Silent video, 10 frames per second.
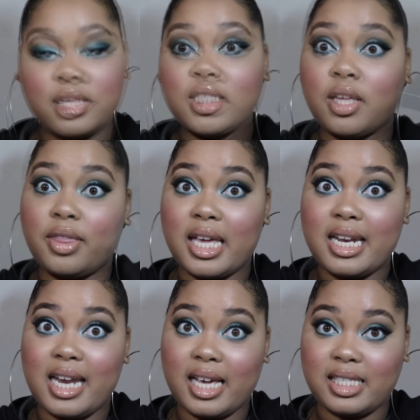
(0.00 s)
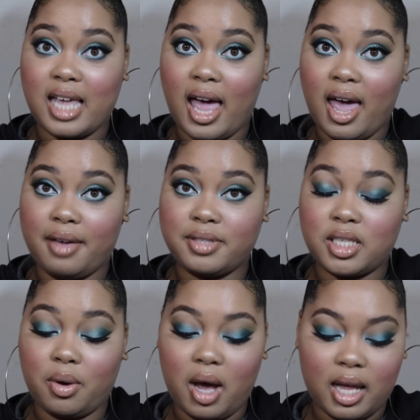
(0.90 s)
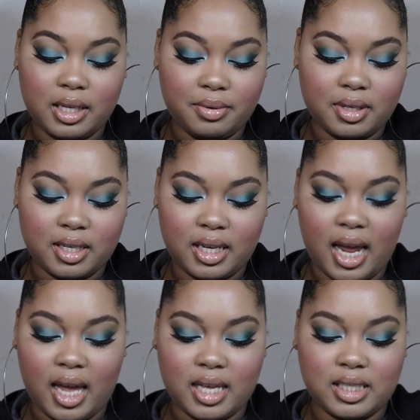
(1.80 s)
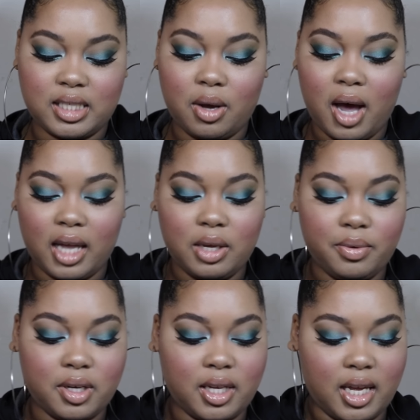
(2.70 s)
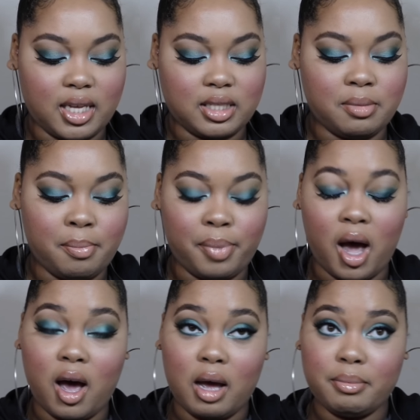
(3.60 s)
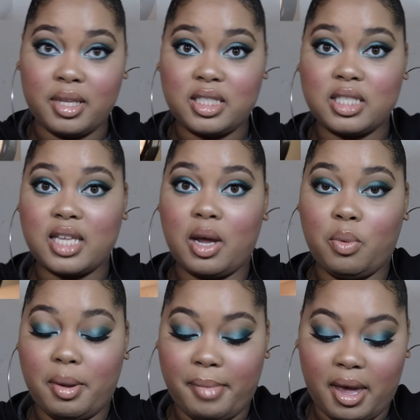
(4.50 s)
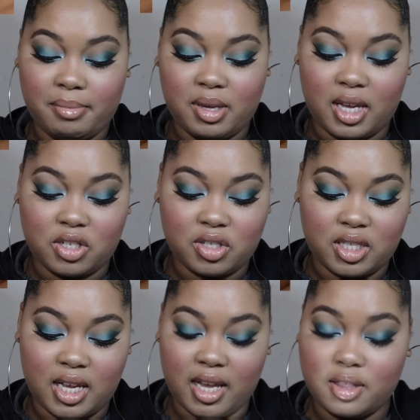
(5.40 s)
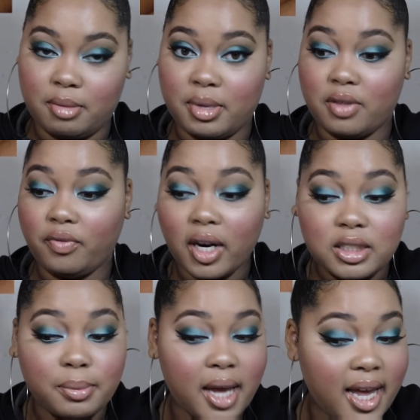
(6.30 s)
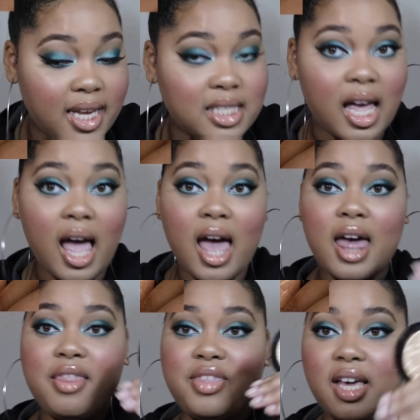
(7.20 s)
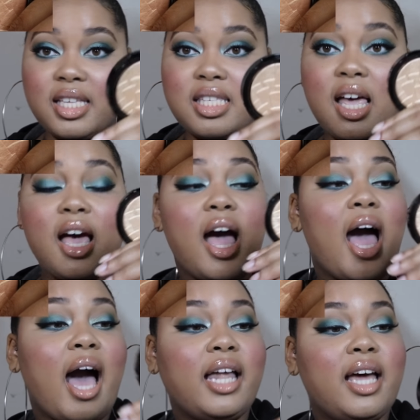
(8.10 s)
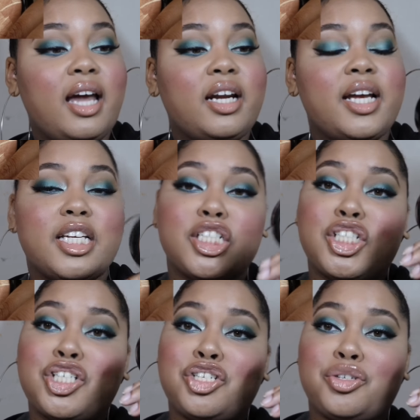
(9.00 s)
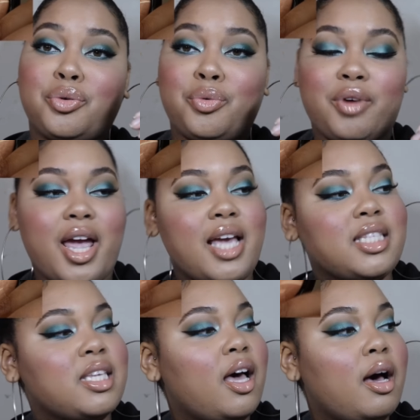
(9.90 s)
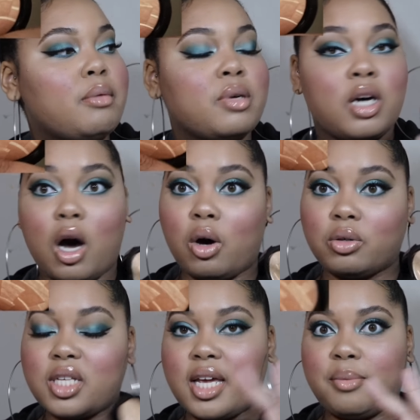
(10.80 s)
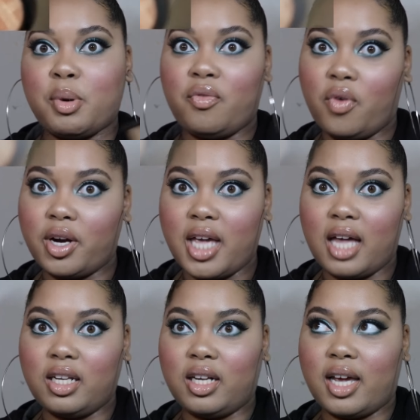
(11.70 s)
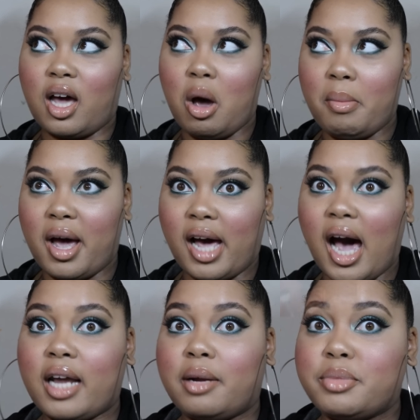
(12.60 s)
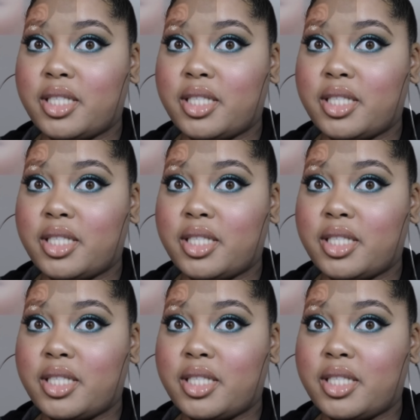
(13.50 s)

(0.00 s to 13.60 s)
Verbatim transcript: so then next I have So Hollywood. And So Hollywood is bomb. This is like what made me interested in them in the first place. This highlighter is straight up goals and before y'all are like oh my god i'm